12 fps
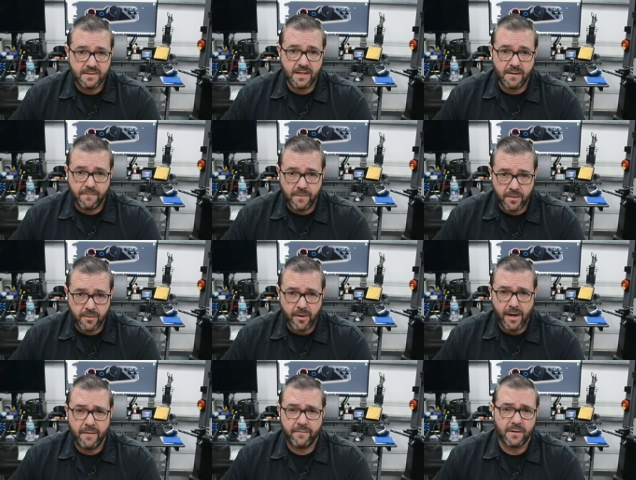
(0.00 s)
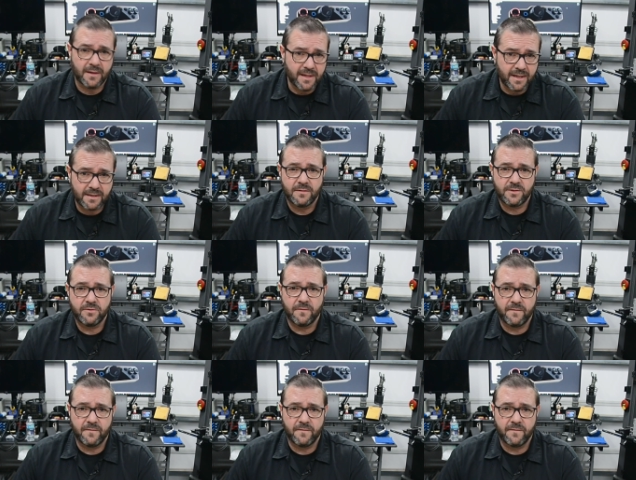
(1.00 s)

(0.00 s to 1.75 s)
send a photograph or link to a